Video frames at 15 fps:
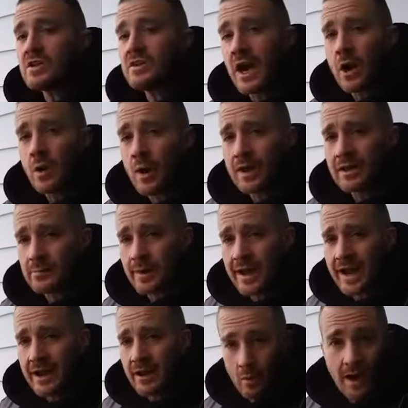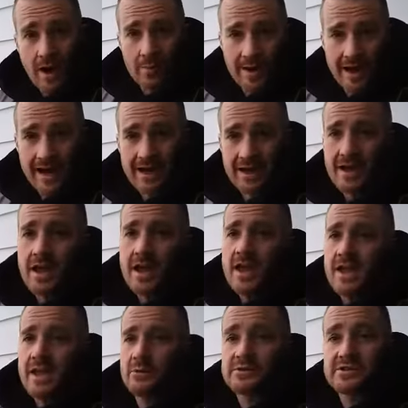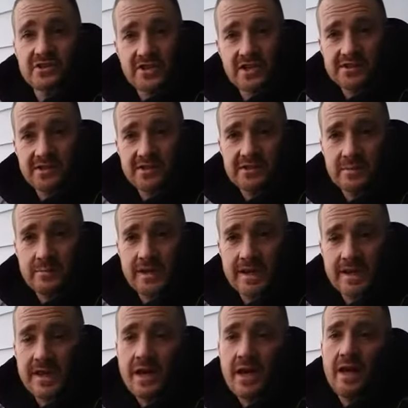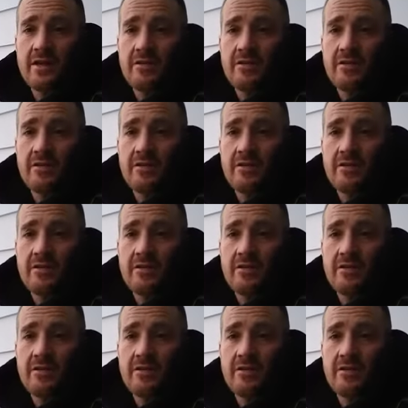Now a while, about, while back, it was suggested to me